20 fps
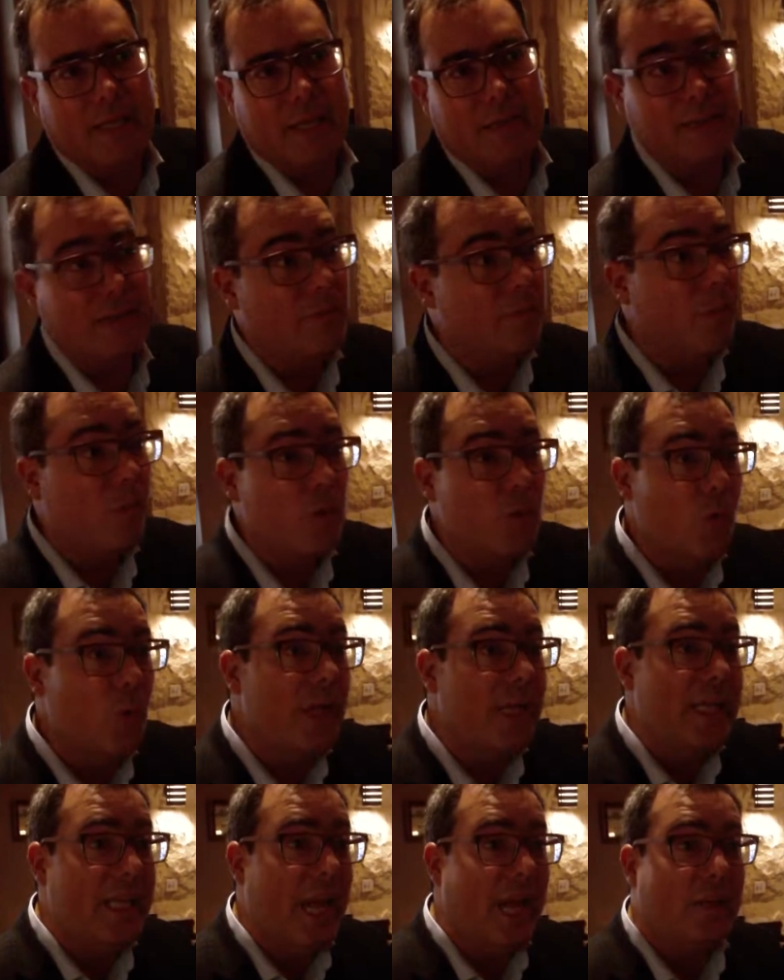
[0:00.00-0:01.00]
has. And for
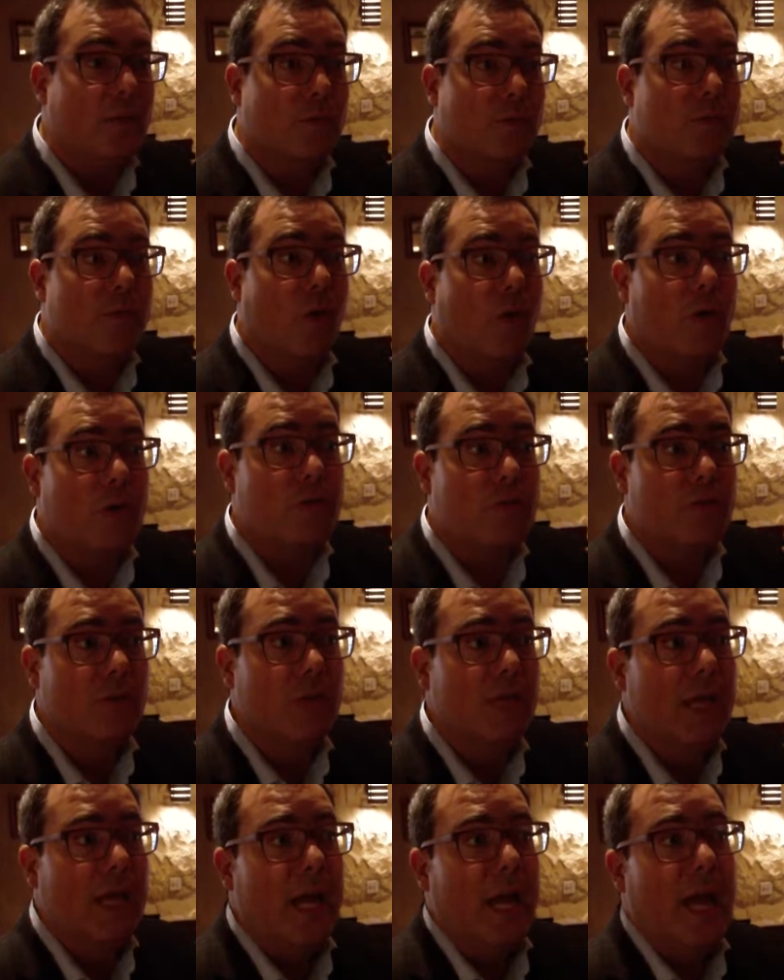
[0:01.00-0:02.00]
doing that, of course,
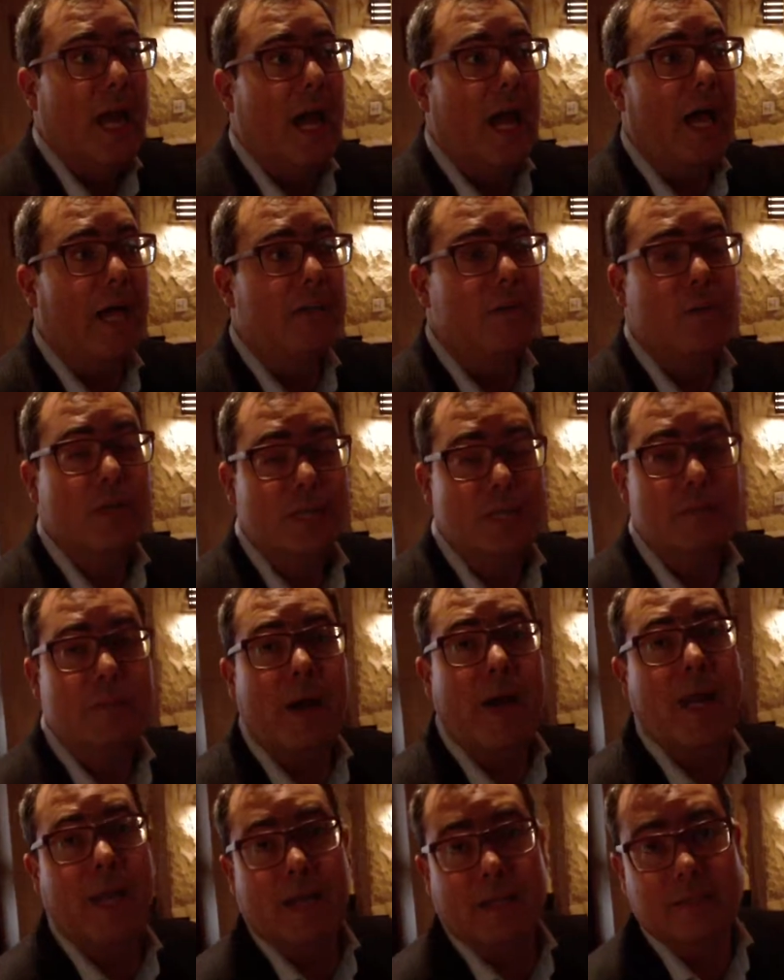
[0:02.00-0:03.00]
you need
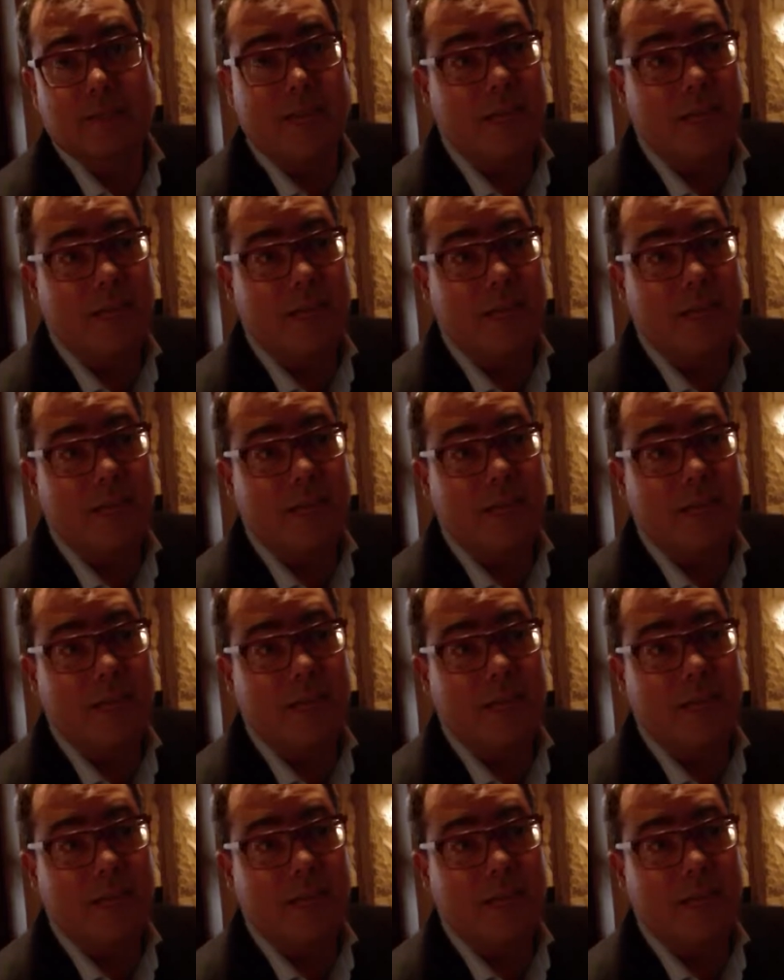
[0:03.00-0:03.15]
balance.